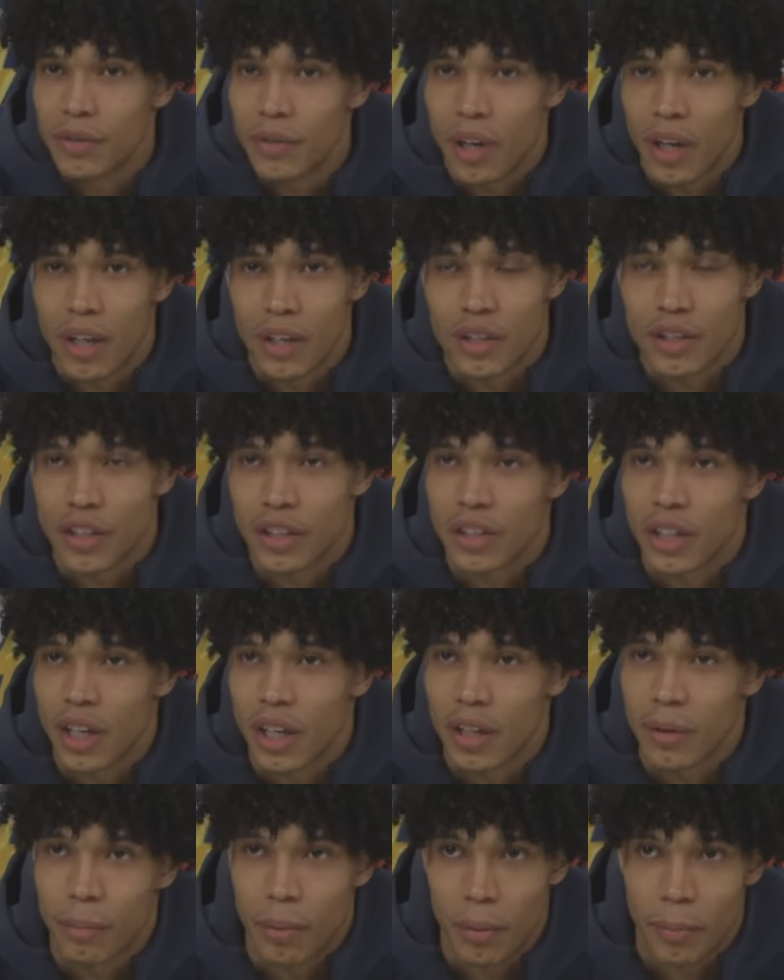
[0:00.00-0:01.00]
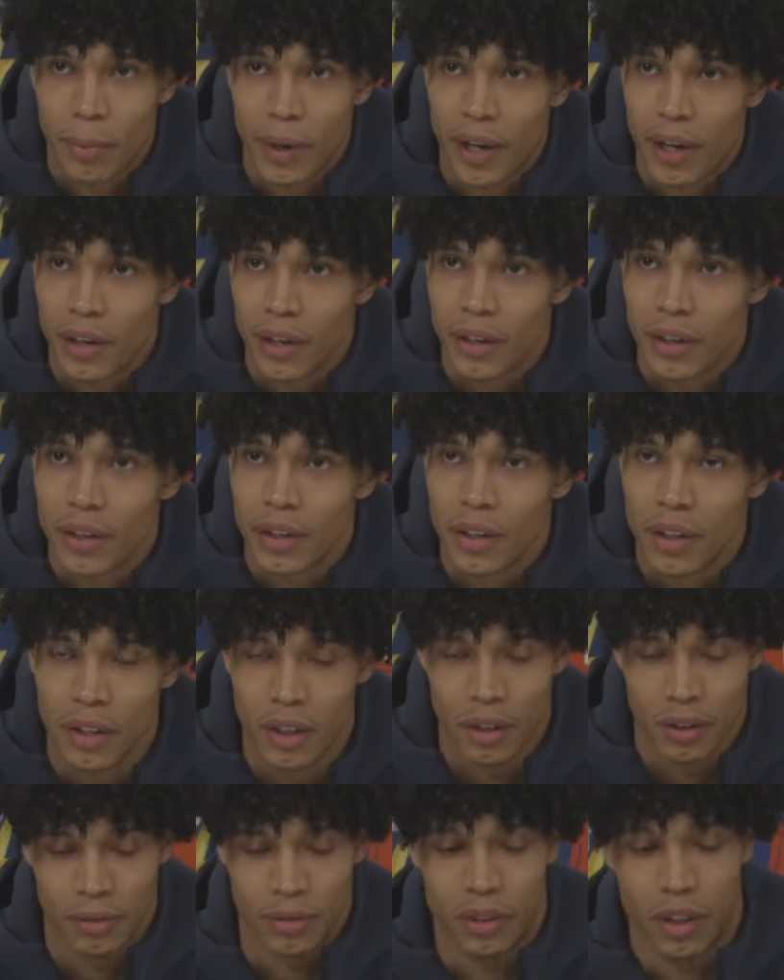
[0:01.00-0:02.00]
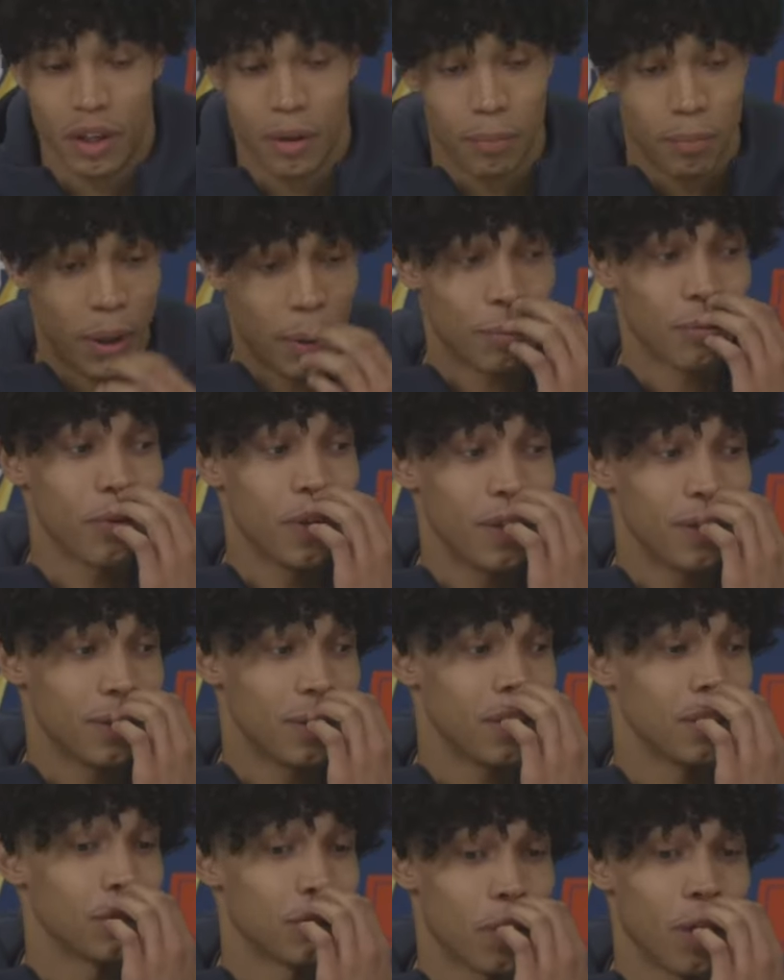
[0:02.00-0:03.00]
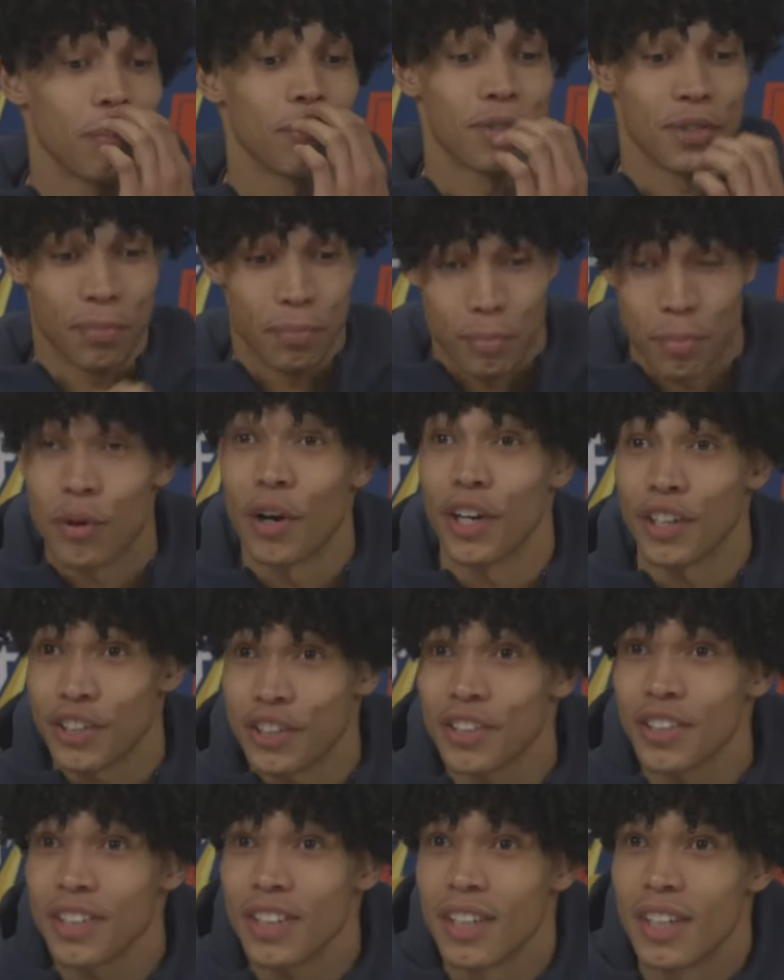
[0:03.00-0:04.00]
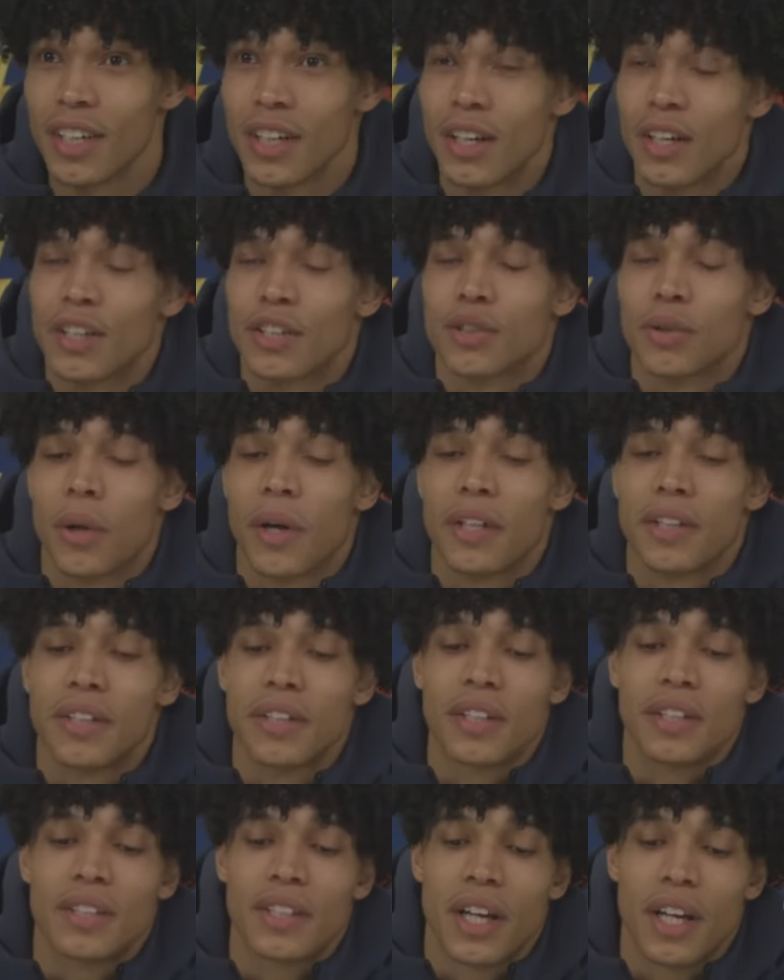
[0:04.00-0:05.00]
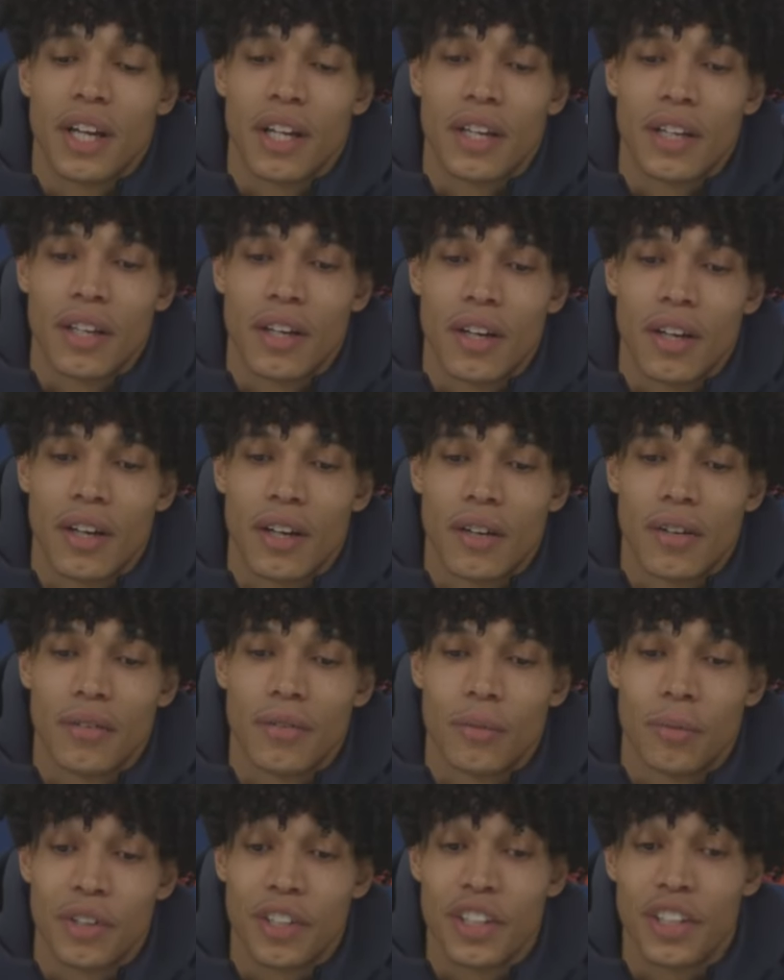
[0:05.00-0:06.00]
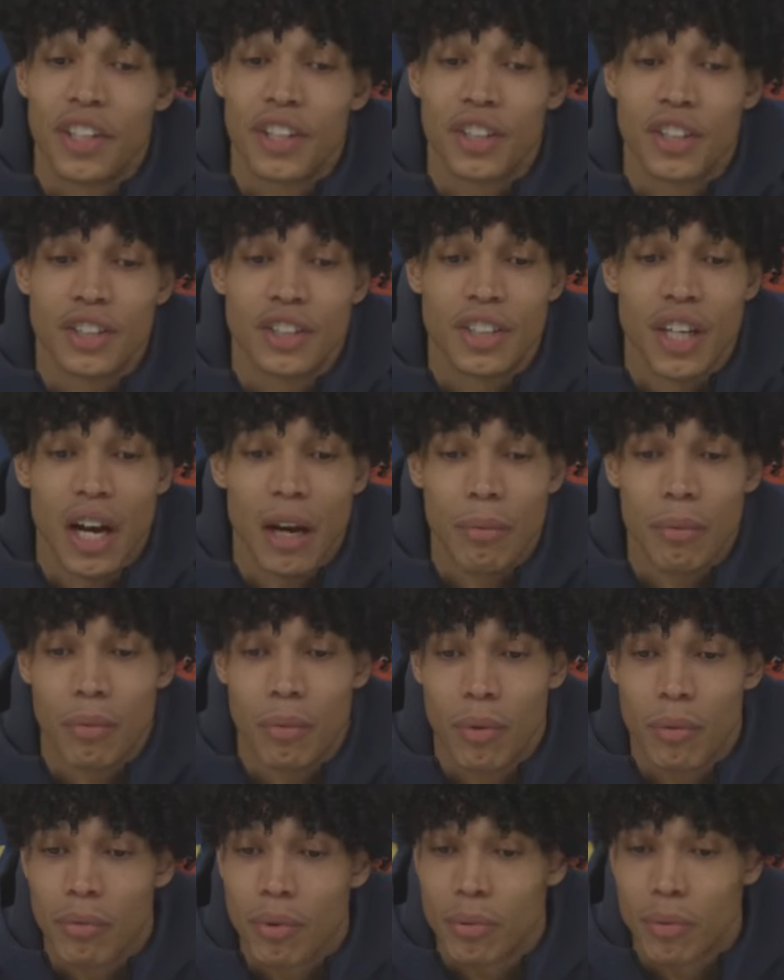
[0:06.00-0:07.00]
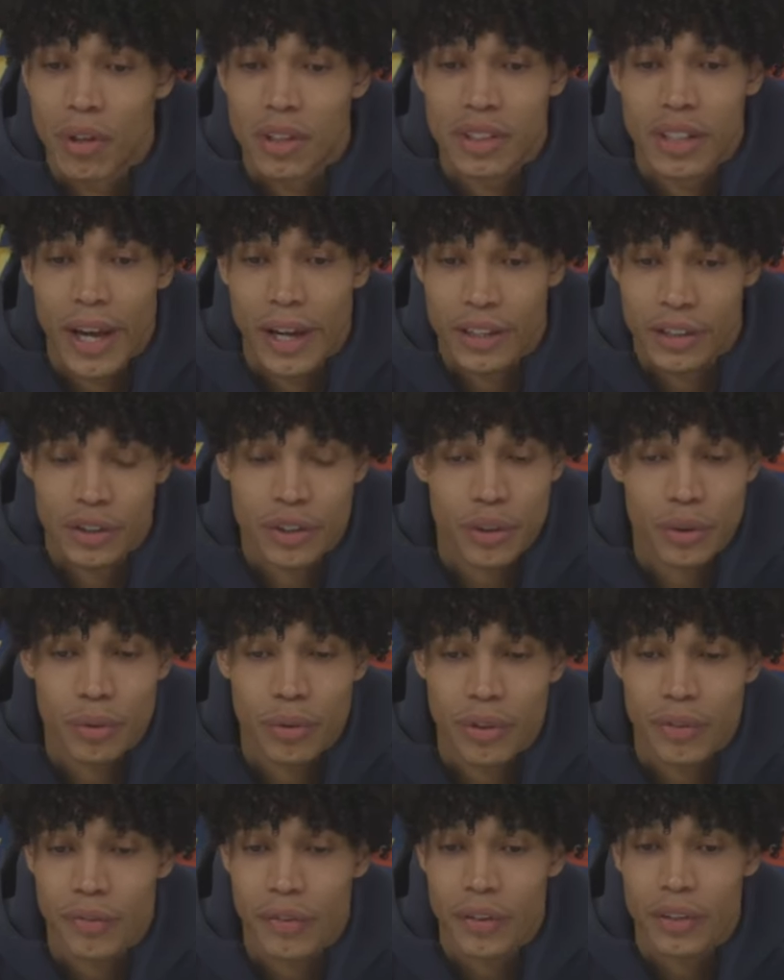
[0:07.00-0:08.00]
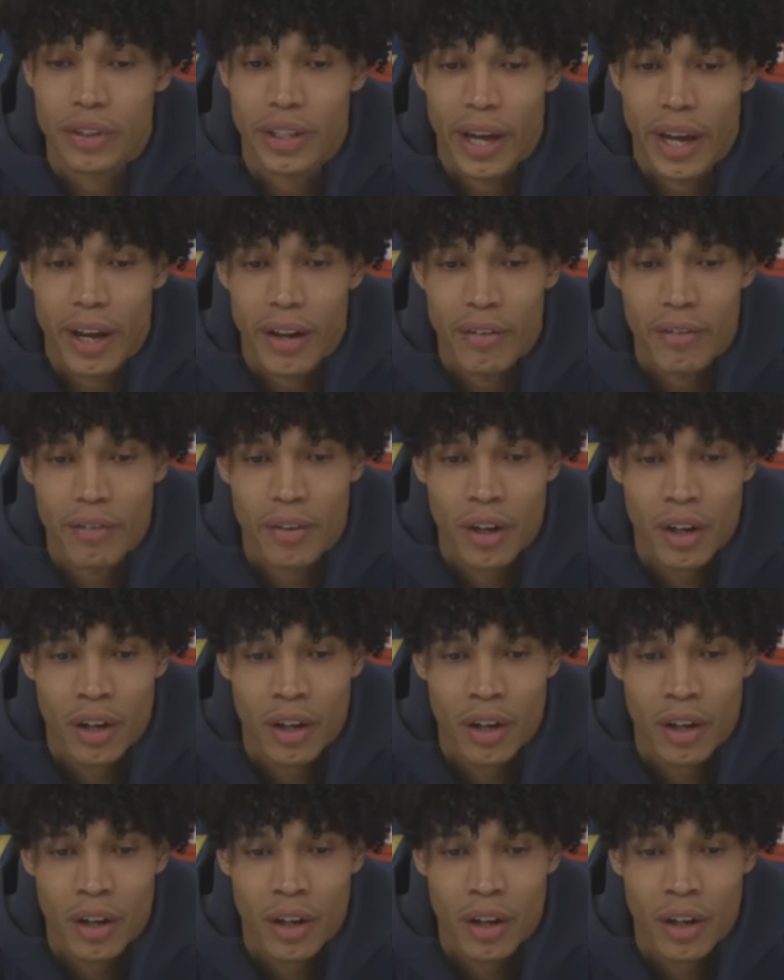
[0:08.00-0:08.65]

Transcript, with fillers: You kind of just kind of prepare. Uh, preparation trumps pressure. So I think that uh, we did a good job of what we wanted to execute in the first half.